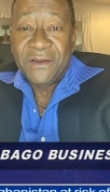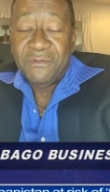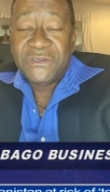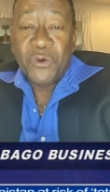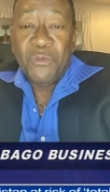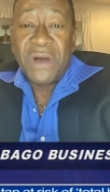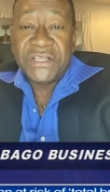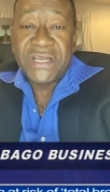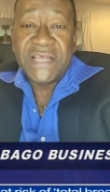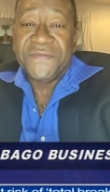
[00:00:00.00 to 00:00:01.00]
So
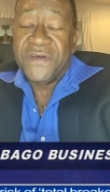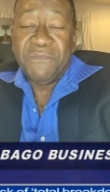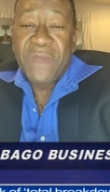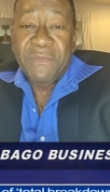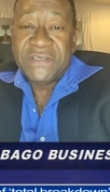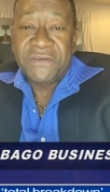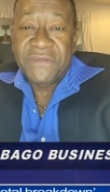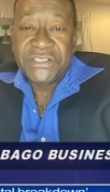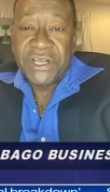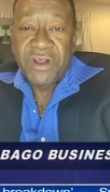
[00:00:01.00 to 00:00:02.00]
much less for members of the
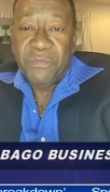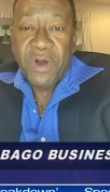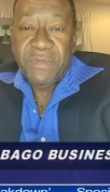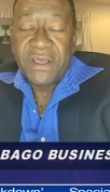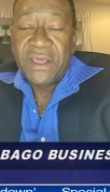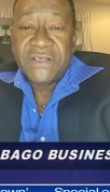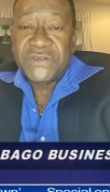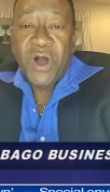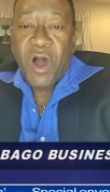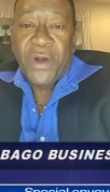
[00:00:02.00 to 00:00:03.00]
general public.
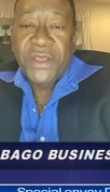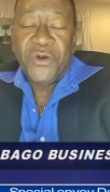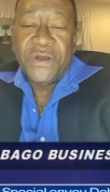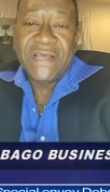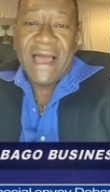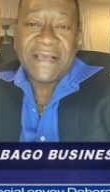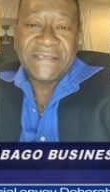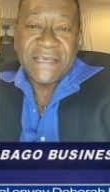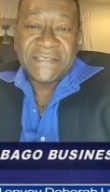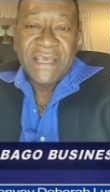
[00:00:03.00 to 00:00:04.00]
So how are you going to
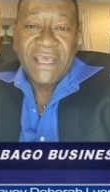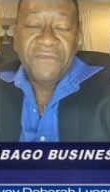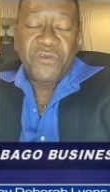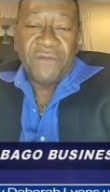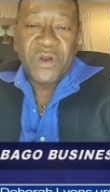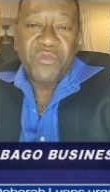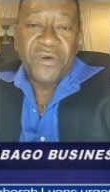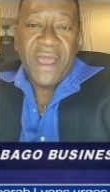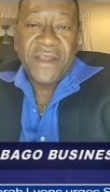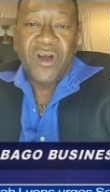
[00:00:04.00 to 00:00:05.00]
access if you have to
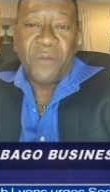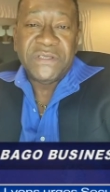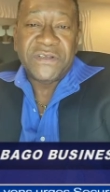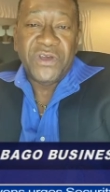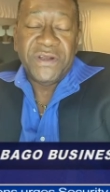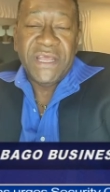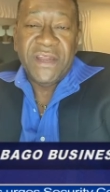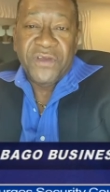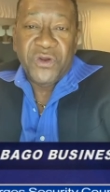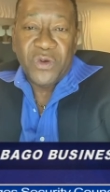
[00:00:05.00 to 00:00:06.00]
provide copies of your deed
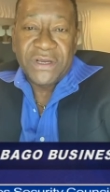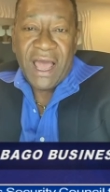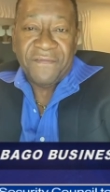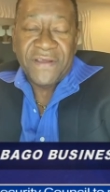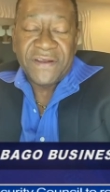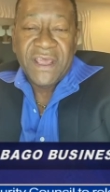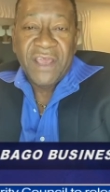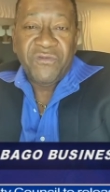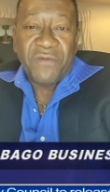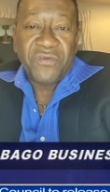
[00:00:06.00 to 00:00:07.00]
if you don't have it?
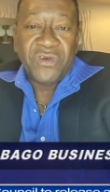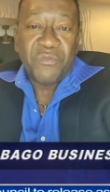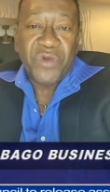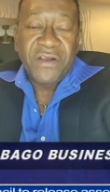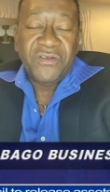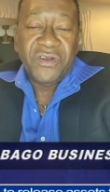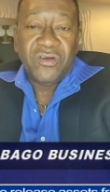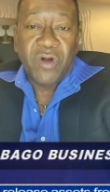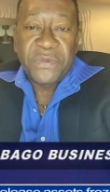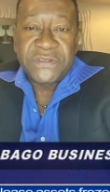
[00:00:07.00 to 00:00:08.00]
If you have to provide
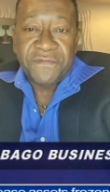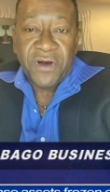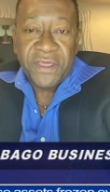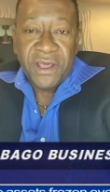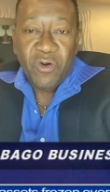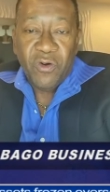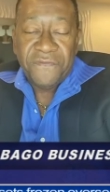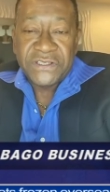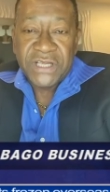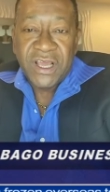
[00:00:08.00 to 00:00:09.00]
copies of other
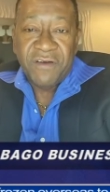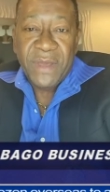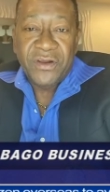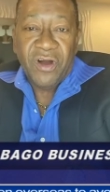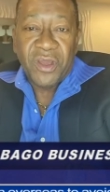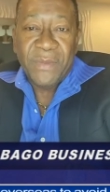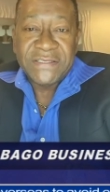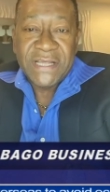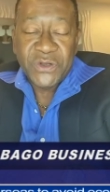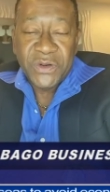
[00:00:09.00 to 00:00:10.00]
official government documents
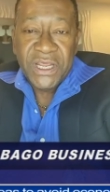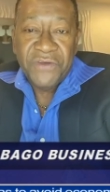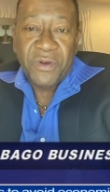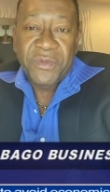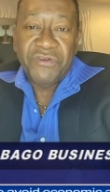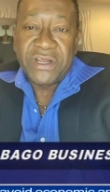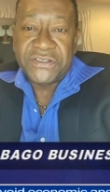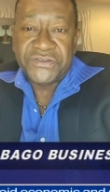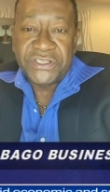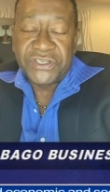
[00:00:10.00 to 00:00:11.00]
that you need from the
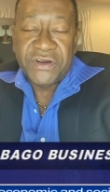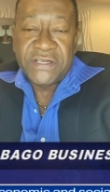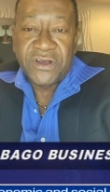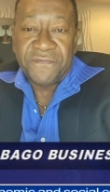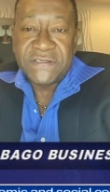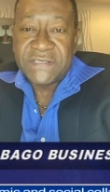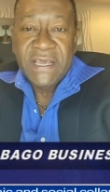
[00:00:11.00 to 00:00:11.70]
Registrar General's office.